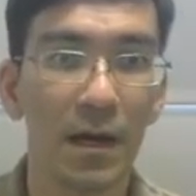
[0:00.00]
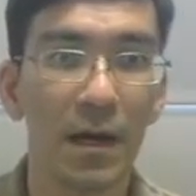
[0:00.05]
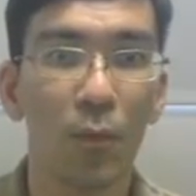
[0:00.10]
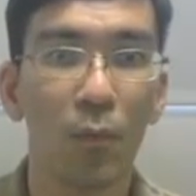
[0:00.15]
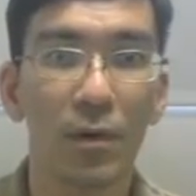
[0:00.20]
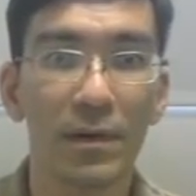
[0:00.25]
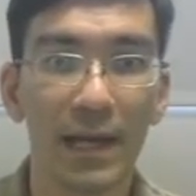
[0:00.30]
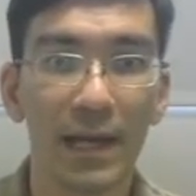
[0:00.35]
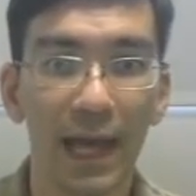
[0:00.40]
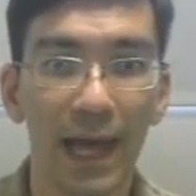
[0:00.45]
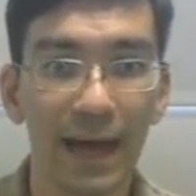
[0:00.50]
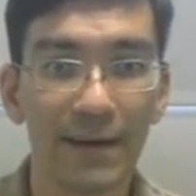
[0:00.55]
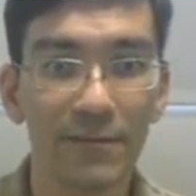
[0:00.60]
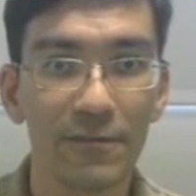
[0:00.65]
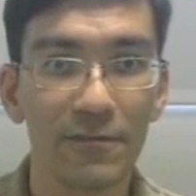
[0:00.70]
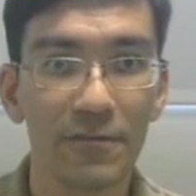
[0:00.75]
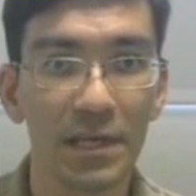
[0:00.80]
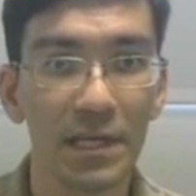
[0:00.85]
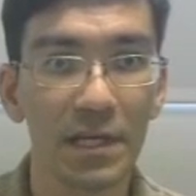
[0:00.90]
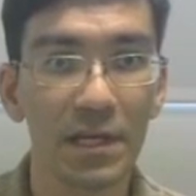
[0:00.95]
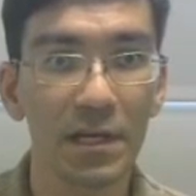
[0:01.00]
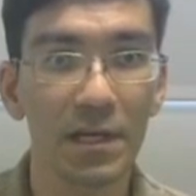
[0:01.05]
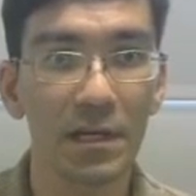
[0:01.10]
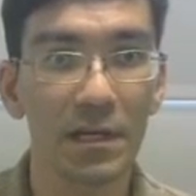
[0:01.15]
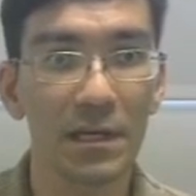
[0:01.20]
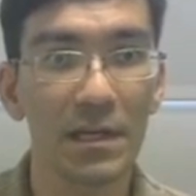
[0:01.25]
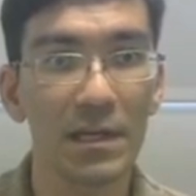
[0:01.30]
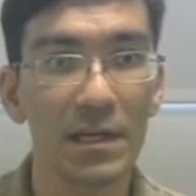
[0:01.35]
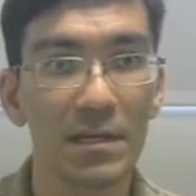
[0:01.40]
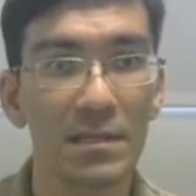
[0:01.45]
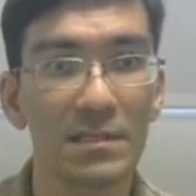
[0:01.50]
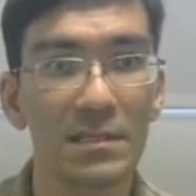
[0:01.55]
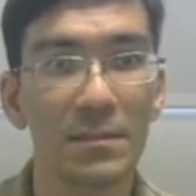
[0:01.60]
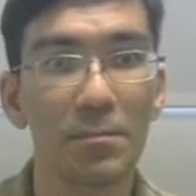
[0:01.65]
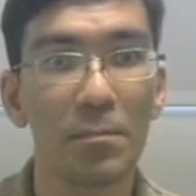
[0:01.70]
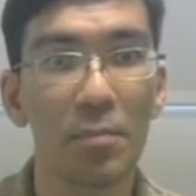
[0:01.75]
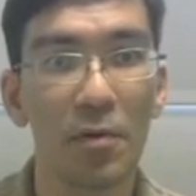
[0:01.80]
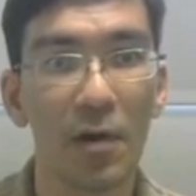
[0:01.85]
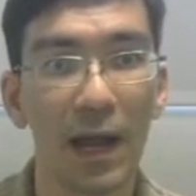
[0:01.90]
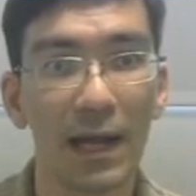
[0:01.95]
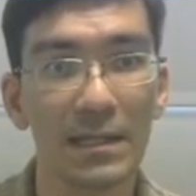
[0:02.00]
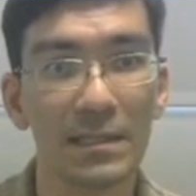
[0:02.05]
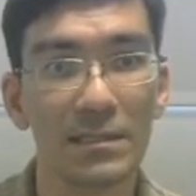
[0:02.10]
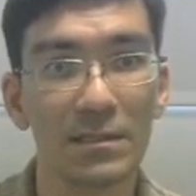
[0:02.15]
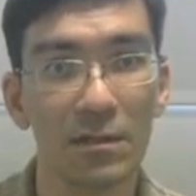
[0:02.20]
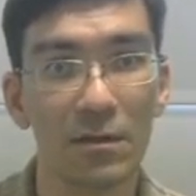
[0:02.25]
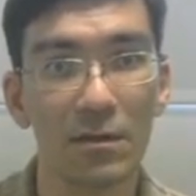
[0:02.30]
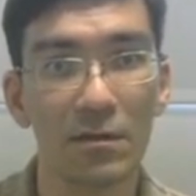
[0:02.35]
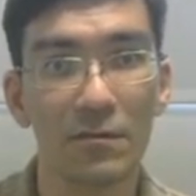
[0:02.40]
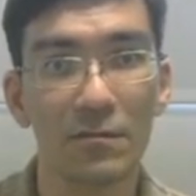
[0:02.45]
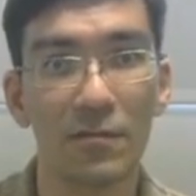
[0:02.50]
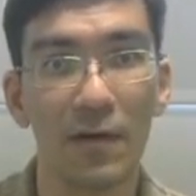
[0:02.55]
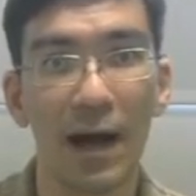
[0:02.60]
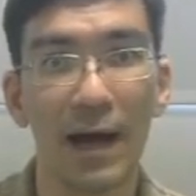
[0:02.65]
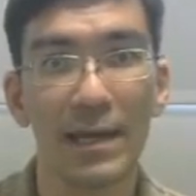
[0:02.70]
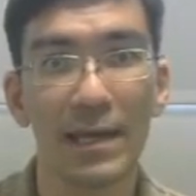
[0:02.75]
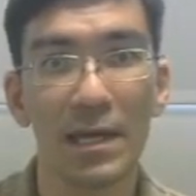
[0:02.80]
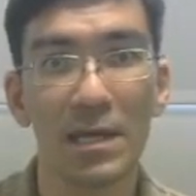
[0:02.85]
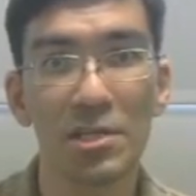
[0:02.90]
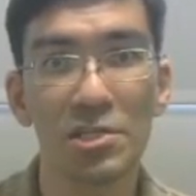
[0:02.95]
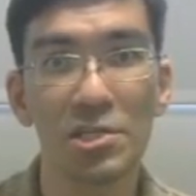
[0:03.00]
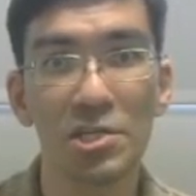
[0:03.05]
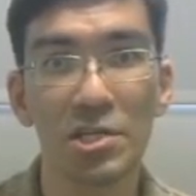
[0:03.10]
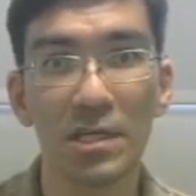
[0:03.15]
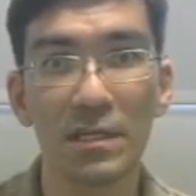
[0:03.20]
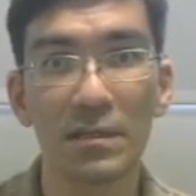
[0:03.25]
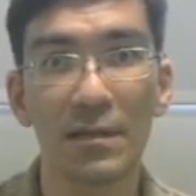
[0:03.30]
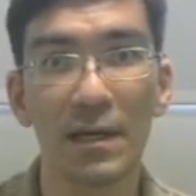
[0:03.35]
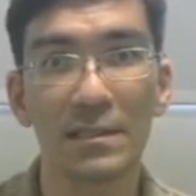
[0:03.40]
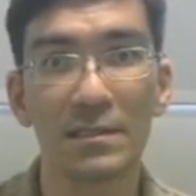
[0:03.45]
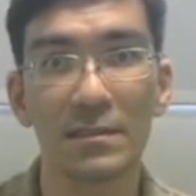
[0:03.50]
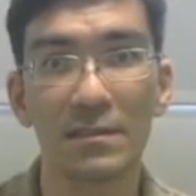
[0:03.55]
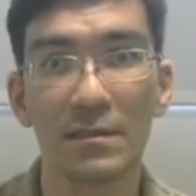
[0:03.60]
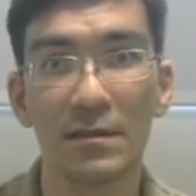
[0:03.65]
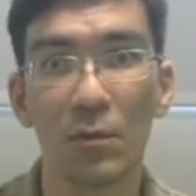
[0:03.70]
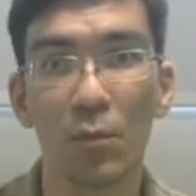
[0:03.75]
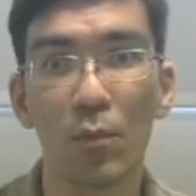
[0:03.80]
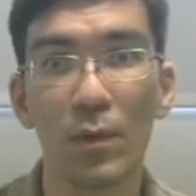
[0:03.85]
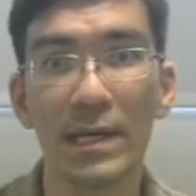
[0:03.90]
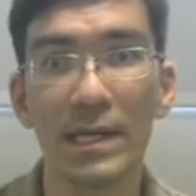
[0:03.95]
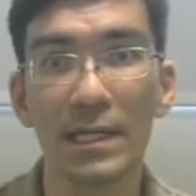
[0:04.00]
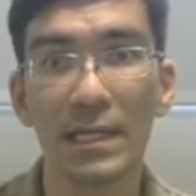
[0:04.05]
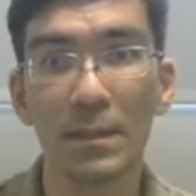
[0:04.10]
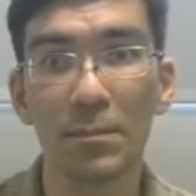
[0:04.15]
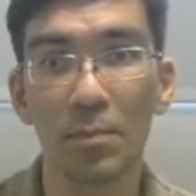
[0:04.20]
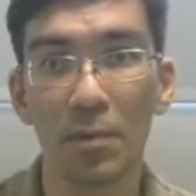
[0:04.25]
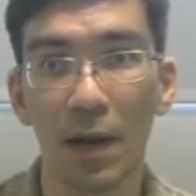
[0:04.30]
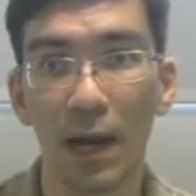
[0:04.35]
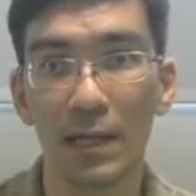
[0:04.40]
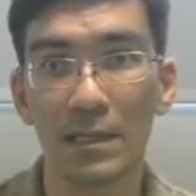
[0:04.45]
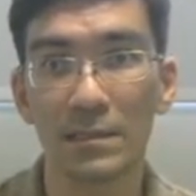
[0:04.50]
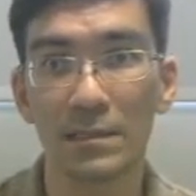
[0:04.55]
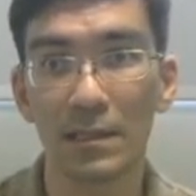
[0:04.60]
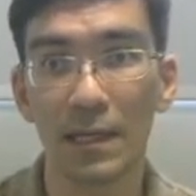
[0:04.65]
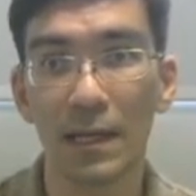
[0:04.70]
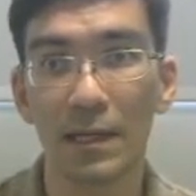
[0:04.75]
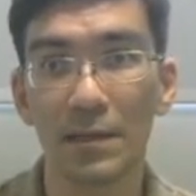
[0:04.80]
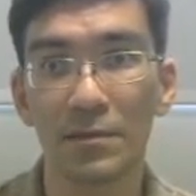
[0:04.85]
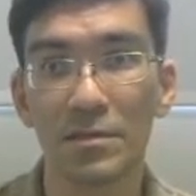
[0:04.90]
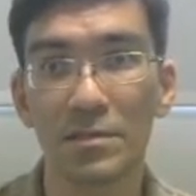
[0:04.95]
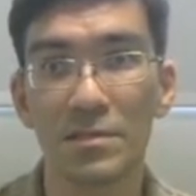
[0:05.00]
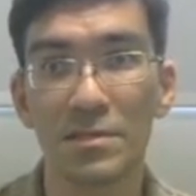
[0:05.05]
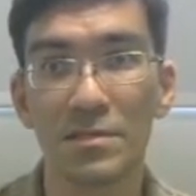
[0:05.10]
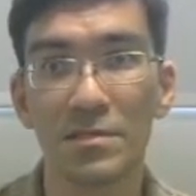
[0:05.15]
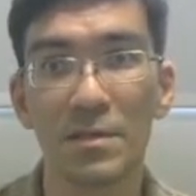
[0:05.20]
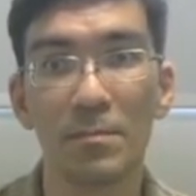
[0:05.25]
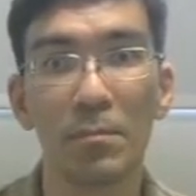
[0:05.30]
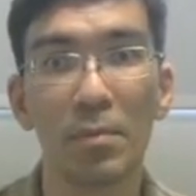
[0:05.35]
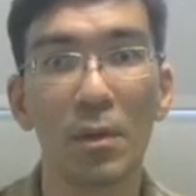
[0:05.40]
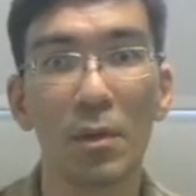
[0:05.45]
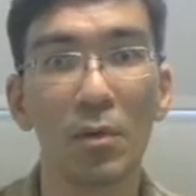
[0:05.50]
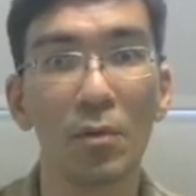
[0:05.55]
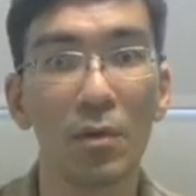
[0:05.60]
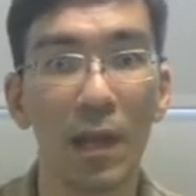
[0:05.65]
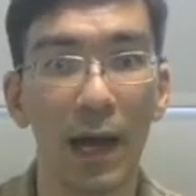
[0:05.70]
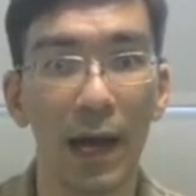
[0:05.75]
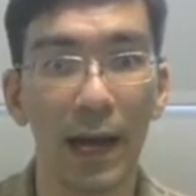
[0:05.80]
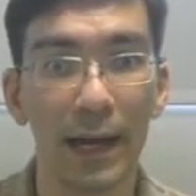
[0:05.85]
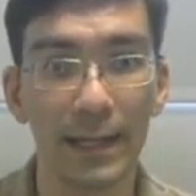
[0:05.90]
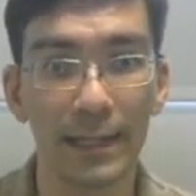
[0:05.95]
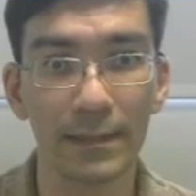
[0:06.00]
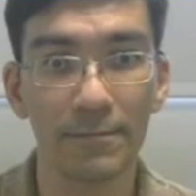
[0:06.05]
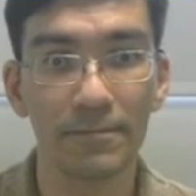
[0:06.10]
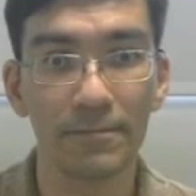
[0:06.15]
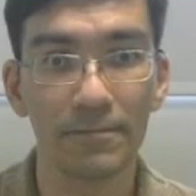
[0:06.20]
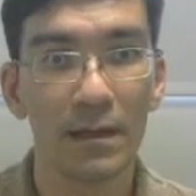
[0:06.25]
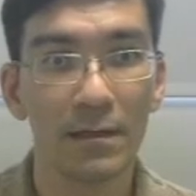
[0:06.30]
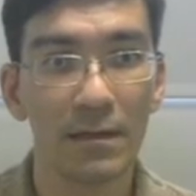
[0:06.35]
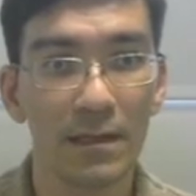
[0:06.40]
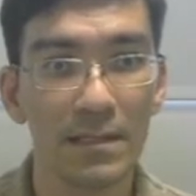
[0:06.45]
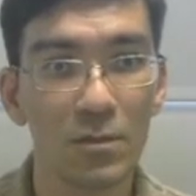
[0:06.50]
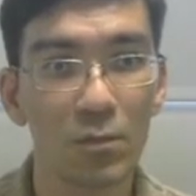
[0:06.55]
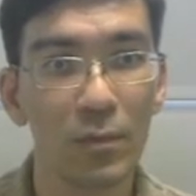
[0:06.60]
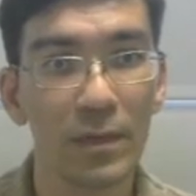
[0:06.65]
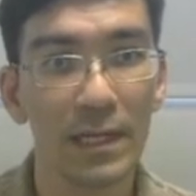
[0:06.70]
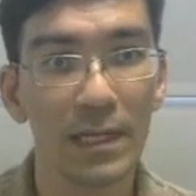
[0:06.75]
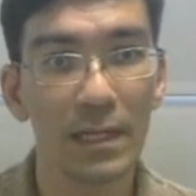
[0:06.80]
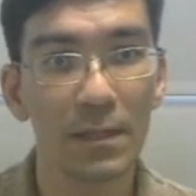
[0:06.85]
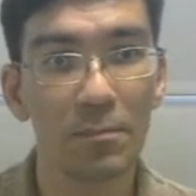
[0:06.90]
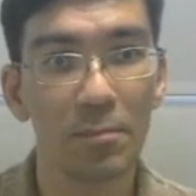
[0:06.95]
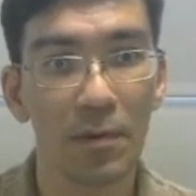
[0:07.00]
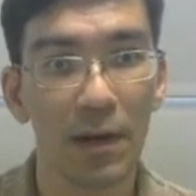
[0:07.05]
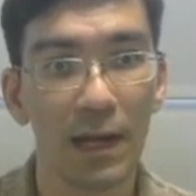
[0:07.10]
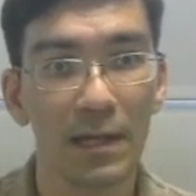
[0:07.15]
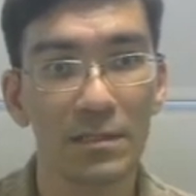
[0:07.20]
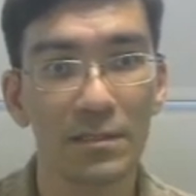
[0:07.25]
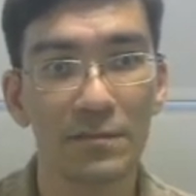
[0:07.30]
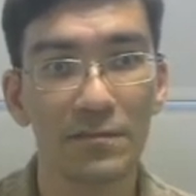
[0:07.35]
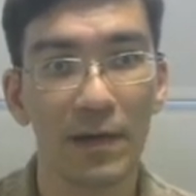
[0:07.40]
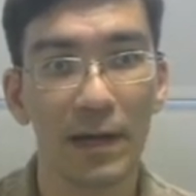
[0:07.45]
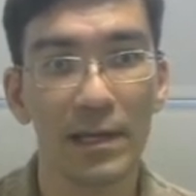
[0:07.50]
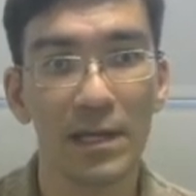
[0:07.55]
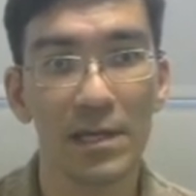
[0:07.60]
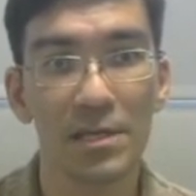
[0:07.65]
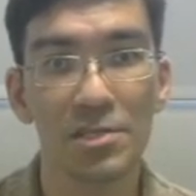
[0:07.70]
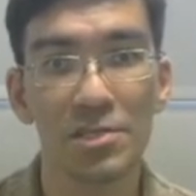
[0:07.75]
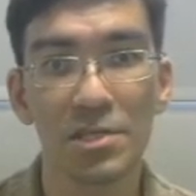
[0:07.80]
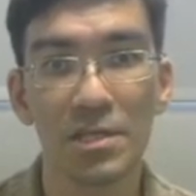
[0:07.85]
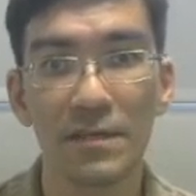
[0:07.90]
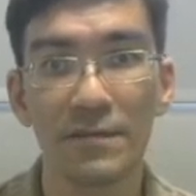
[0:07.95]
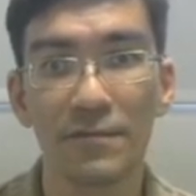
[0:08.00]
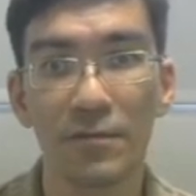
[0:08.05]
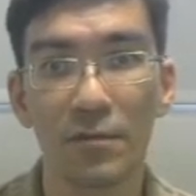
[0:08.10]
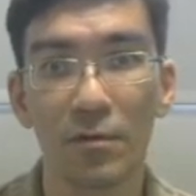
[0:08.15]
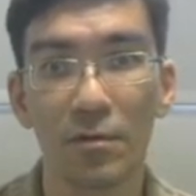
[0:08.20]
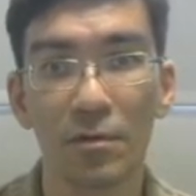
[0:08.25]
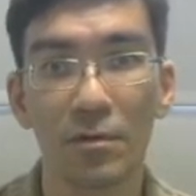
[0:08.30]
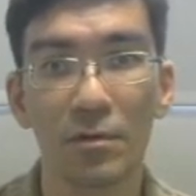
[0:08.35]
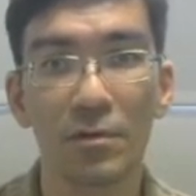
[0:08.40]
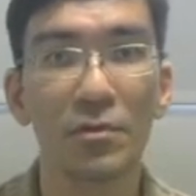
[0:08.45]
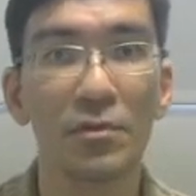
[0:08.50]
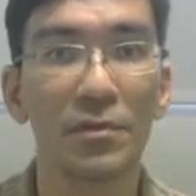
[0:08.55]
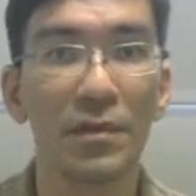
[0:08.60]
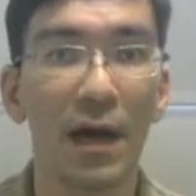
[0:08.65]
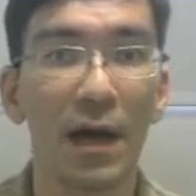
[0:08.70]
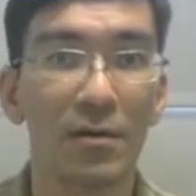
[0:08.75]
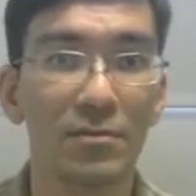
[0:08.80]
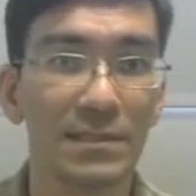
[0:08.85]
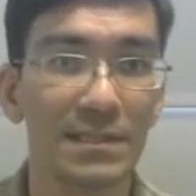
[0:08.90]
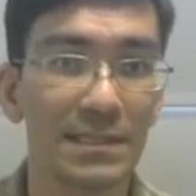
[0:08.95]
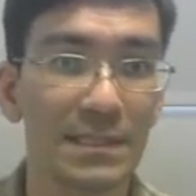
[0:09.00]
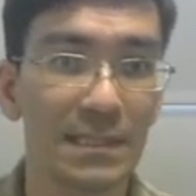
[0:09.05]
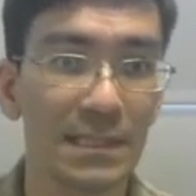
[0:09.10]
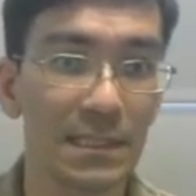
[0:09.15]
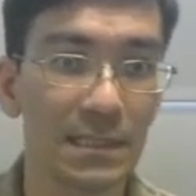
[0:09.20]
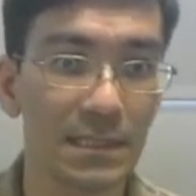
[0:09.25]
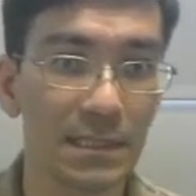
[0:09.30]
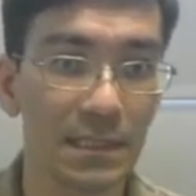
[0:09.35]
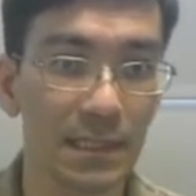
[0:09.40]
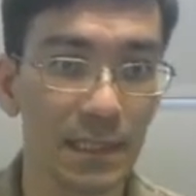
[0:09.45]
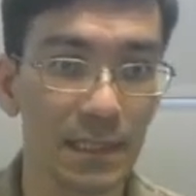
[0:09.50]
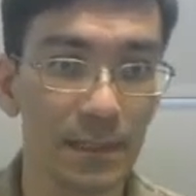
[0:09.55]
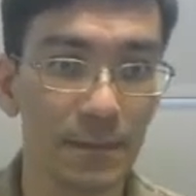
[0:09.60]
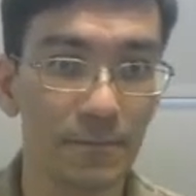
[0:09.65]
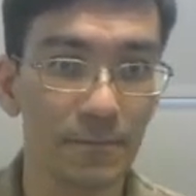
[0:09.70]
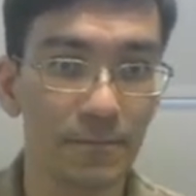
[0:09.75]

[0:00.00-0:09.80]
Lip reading: What I have over here is the price of IAG, that's the weekly price, and this is the blue line. That's the weekly price of IAG for 2016.